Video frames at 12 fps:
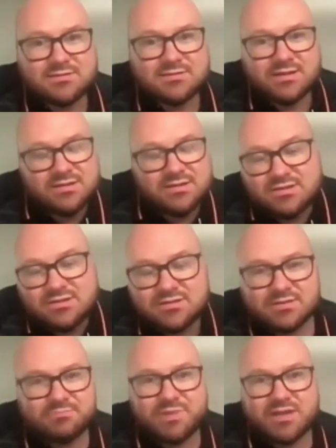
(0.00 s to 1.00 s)
just,
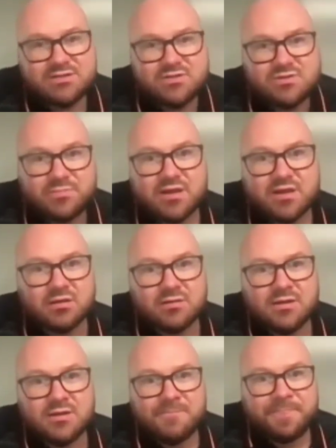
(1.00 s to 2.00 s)
the pennies don't matter.
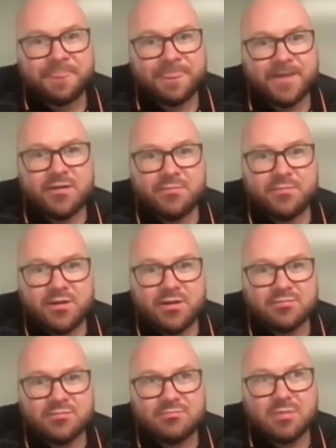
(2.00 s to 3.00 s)
Think
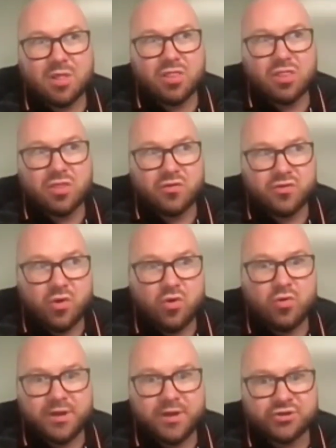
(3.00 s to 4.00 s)
about the
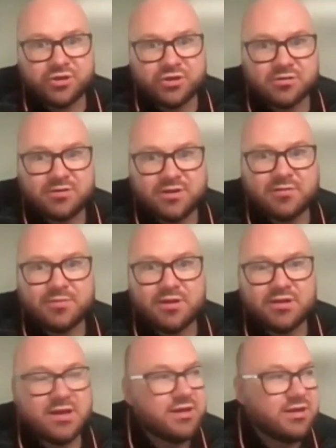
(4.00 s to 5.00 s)
whole picture. Think
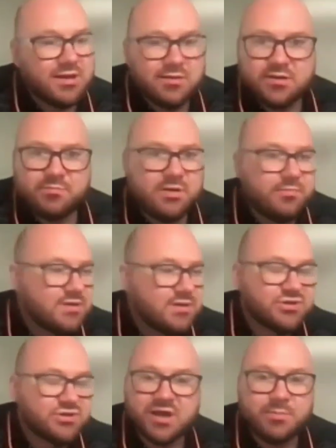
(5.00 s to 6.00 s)
about, yeah, you got to be in
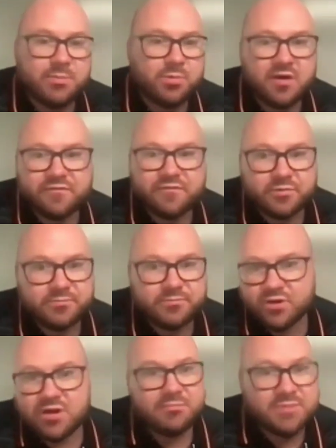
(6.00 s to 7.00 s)
business, you got to be profitable.
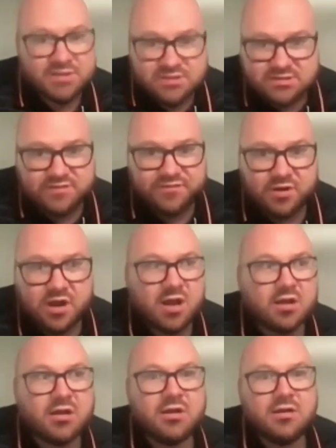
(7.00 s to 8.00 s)
You're not in business if you're
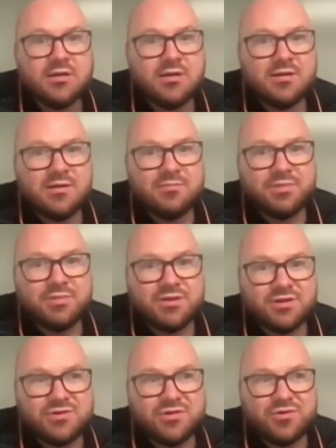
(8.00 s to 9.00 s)
not. But
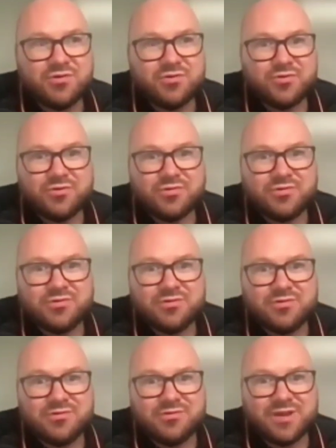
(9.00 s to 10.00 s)
the total,
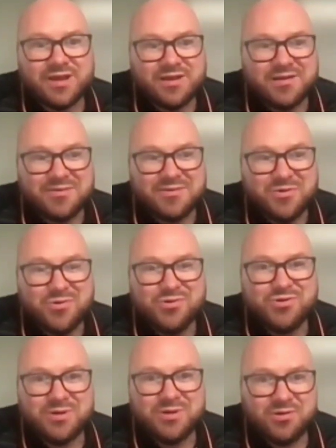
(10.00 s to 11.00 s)
like, who
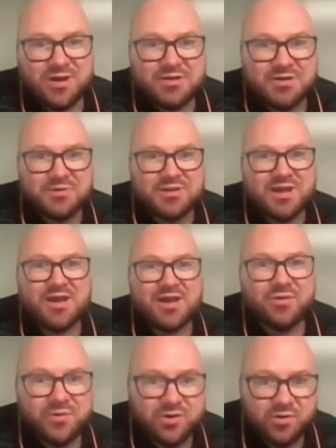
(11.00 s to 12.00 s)
you interact with, how
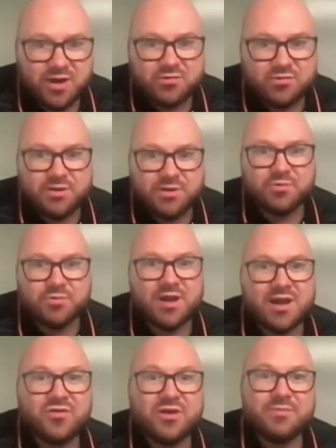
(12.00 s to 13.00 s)
you interact with people,
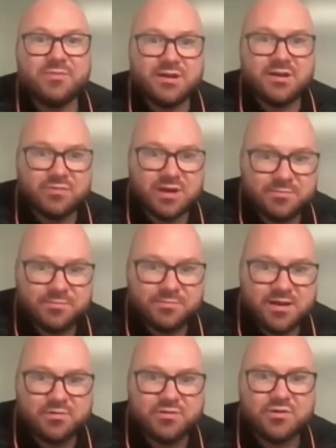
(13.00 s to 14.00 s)
how they interact
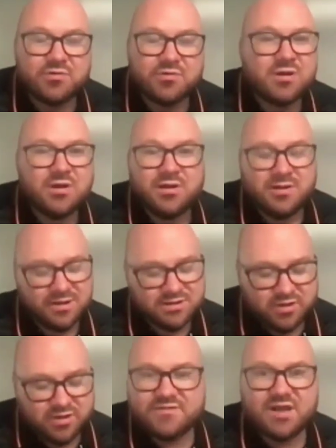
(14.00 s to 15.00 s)
back with you,
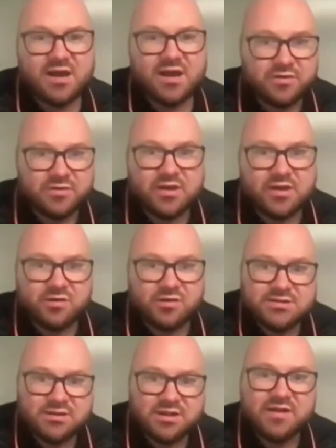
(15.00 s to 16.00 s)
that's lifestyle. That
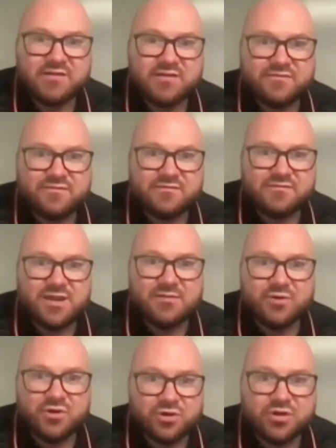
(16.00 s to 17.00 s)
creates a life.
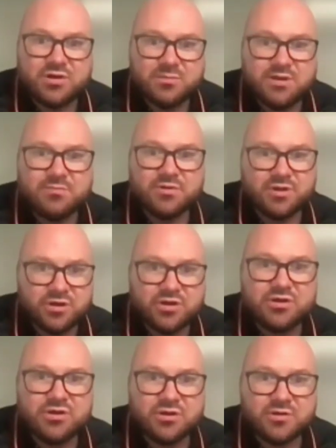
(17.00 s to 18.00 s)
And when you're good to people, they're
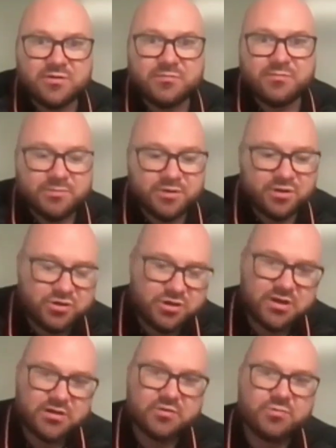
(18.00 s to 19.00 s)
good to you. And when you put
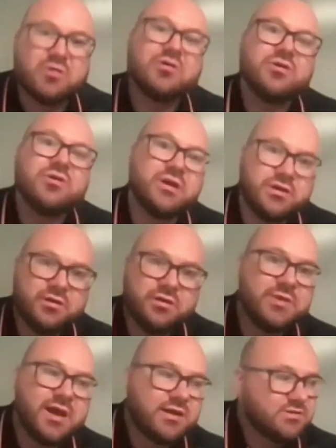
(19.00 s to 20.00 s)
good out in the world, you get good
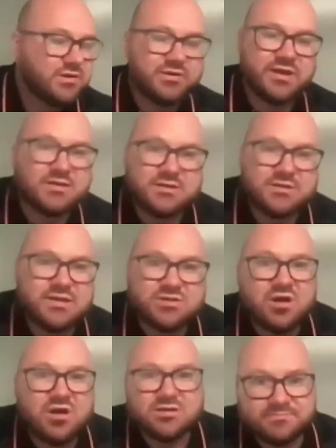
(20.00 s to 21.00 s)
back. So that's
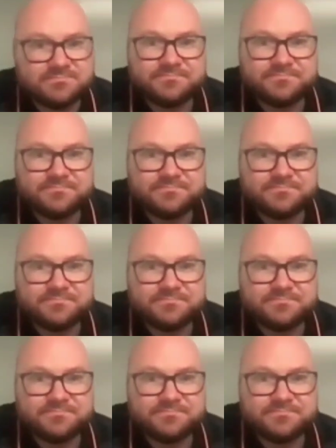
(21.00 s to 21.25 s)
awesome.